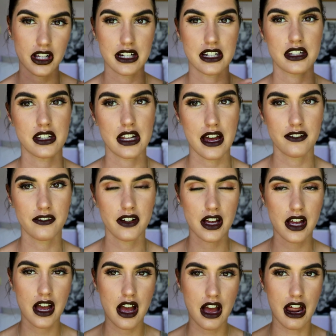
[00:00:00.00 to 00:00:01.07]
Like it doesn't have,
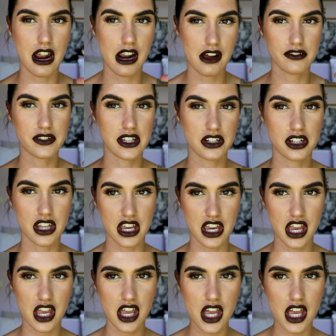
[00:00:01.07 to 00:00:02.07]
I have such like